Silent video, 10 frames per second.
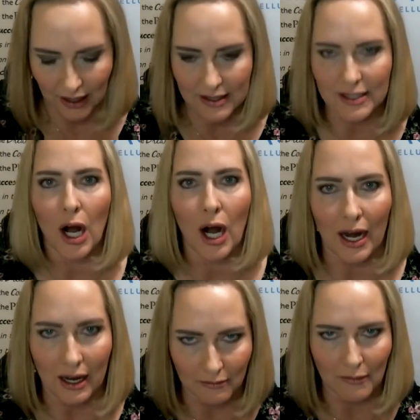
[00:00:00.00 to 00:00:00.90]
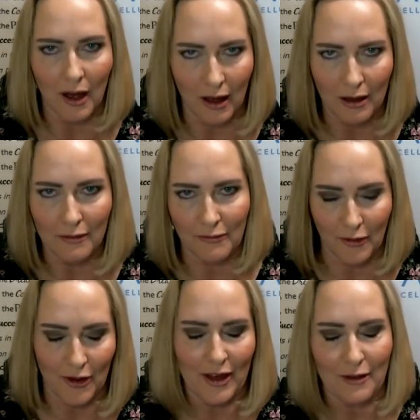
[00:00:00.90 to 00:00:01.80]
Sorry
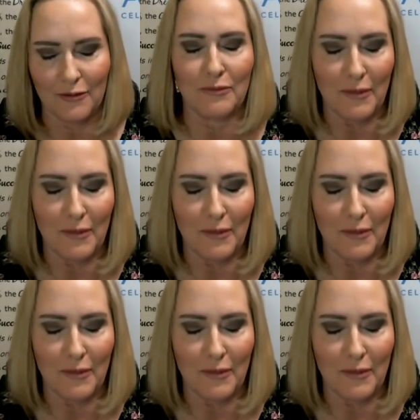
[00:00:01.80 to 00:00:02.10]
for the